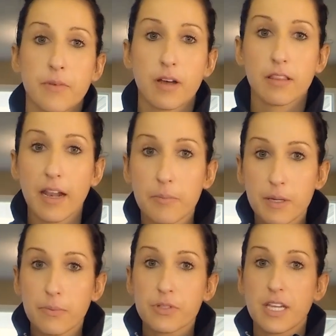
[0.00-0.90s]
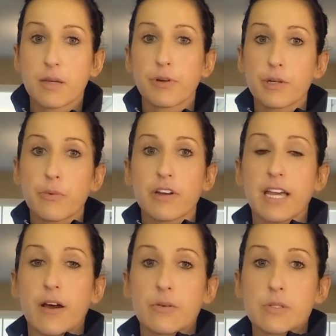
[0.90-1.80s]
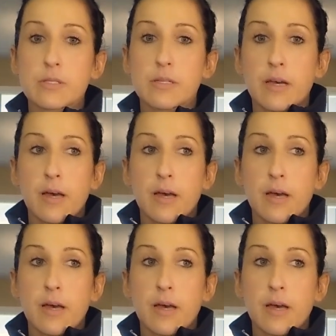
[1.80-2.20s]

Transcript: A lot of people take pre-workouts.